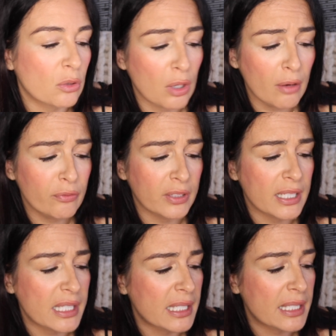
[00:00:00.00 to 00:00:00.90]
or
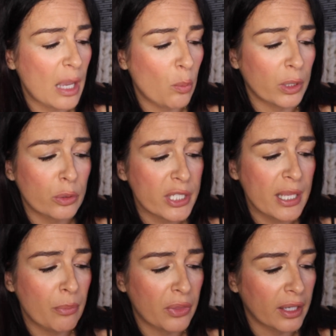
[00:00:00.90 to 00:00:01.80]
confidence in someone or
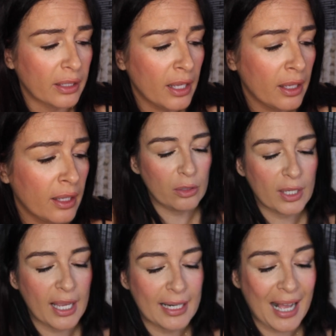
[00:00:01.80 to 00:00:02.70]
something. You
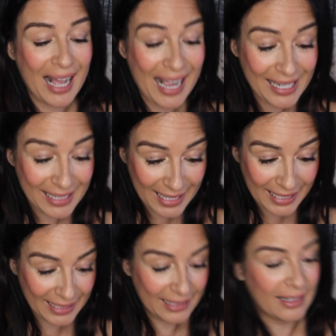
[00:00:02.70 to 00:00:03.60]
can
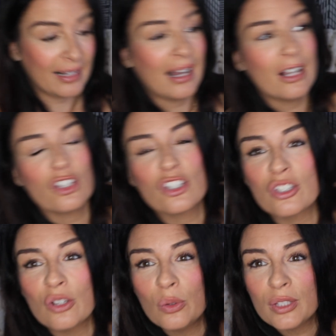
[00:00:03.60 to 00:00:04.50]
highlight. I just
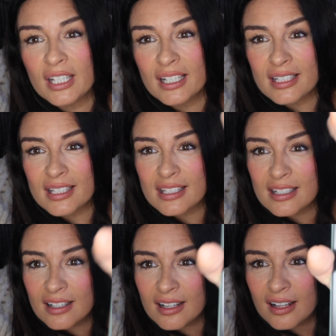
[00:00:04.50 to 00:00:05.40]
noticed
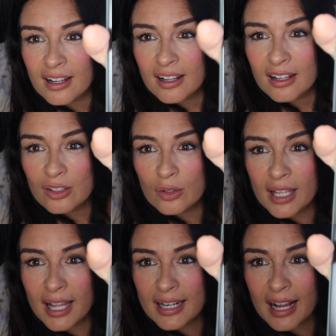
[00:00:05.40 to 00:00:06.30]
you
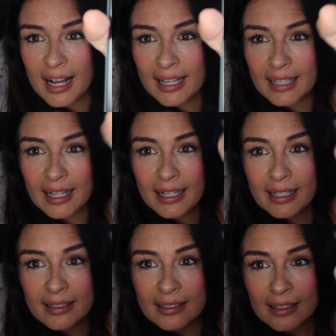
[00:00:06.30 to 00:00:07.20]
can
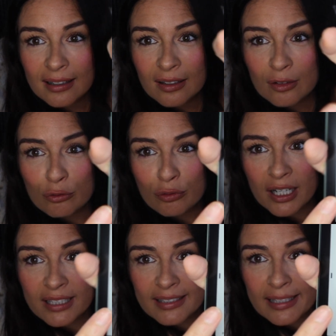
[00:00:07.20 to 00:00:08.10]
highlight
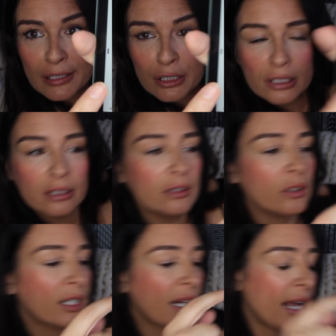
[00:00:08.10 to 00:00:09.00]
right there. You
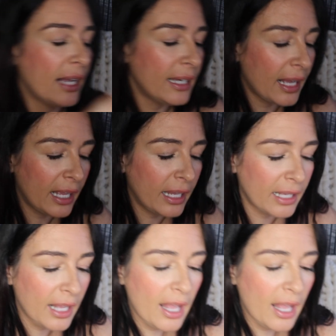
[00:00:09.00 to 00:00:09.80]
can highlight,